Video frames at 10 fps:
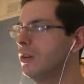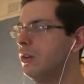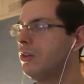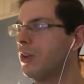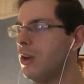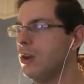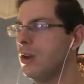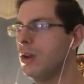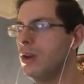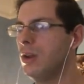So,
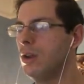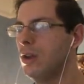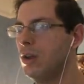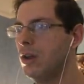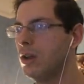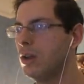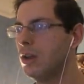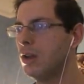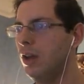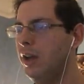
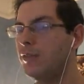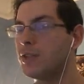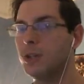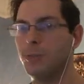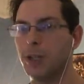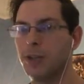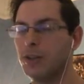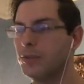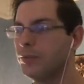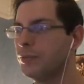I have two
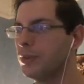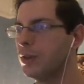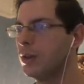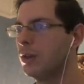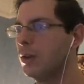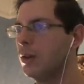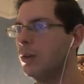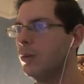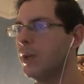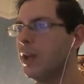brothers.
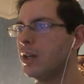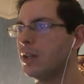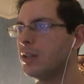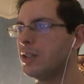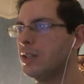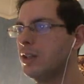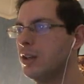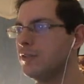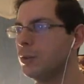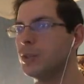We had a
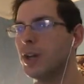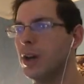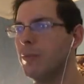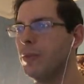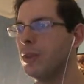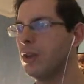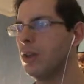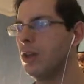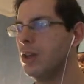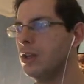delightful time
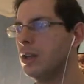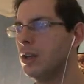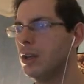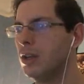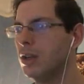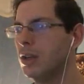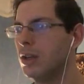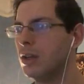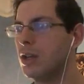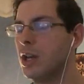in
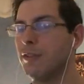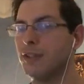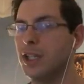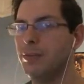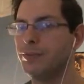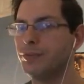Caerphilly,